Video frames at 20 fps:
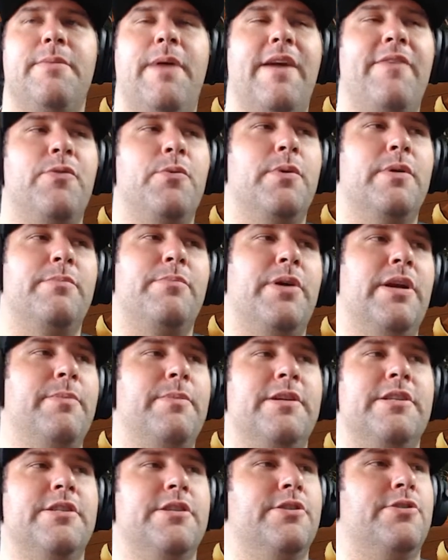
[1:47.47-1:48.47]
everyone pretty
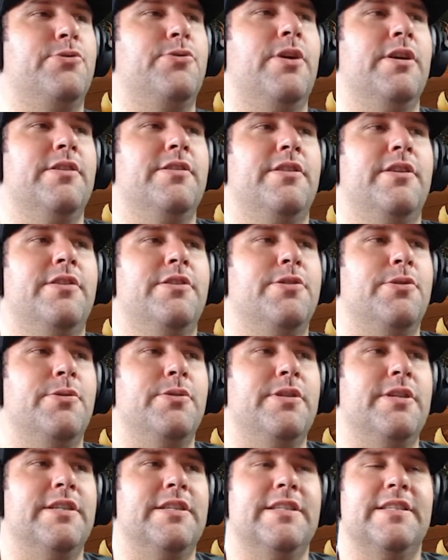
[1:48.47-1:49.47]
much just shrugged their
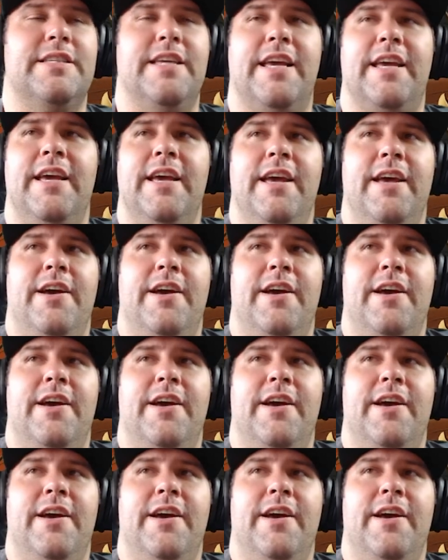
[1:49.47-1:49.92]
shoulders and say,